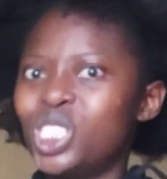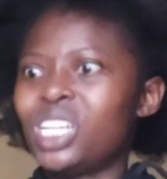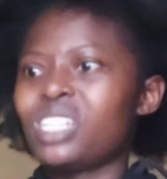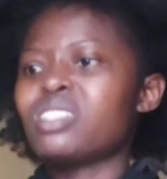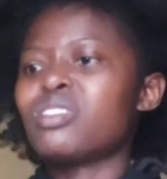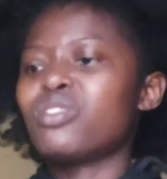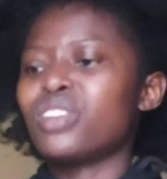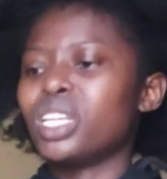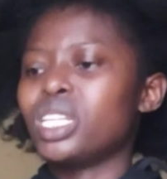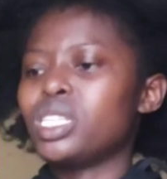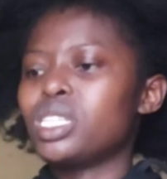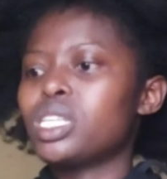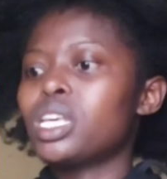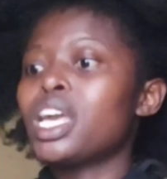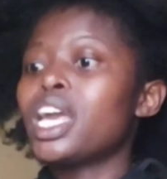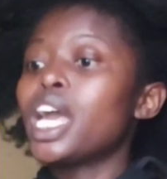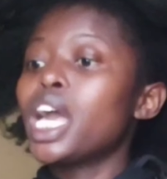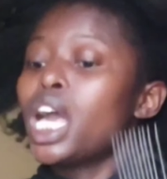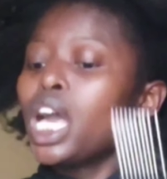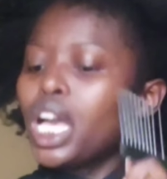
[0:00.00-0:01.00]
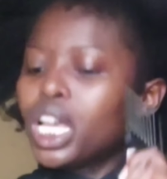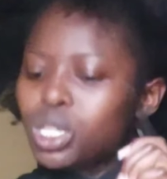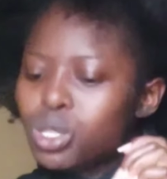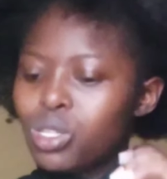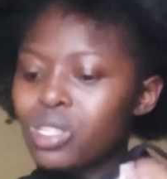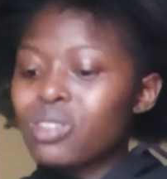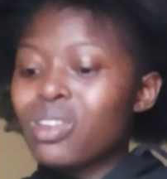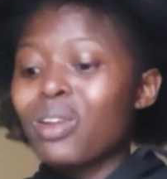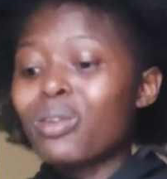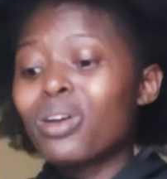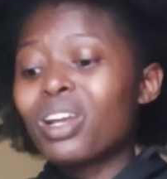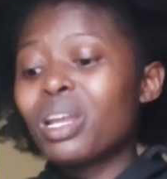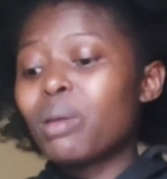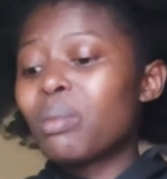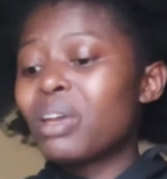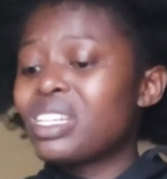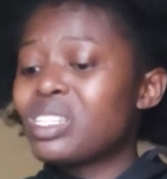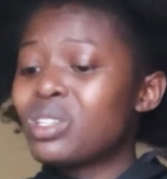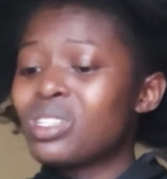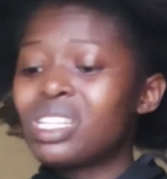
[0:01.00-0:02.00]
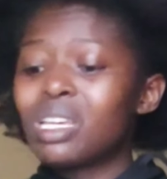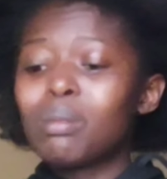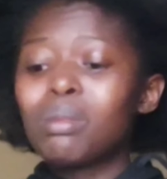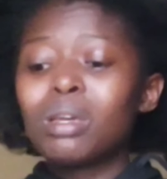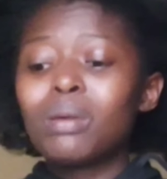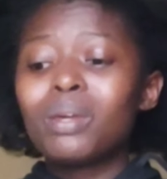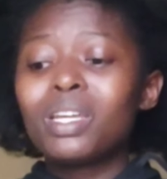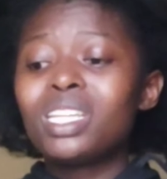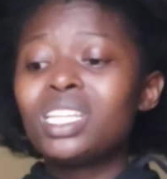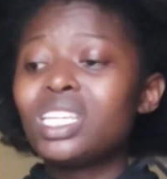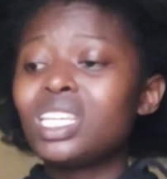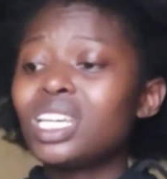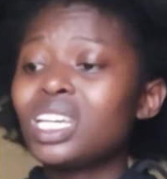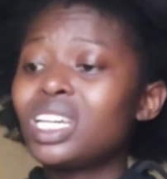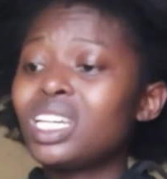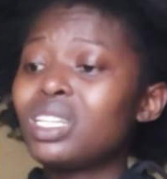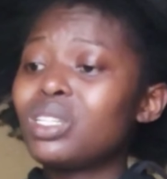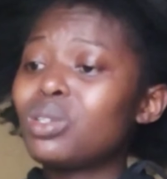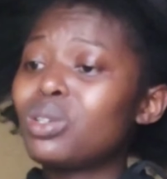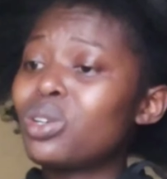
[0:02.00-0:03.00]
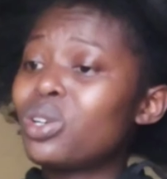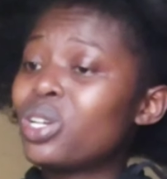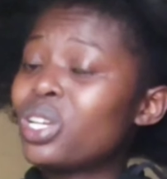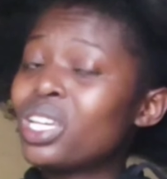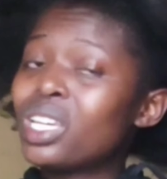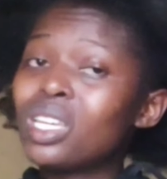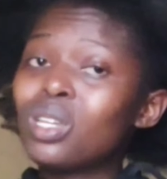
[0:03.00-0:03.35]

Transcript: So I was so glad that they got an opportunity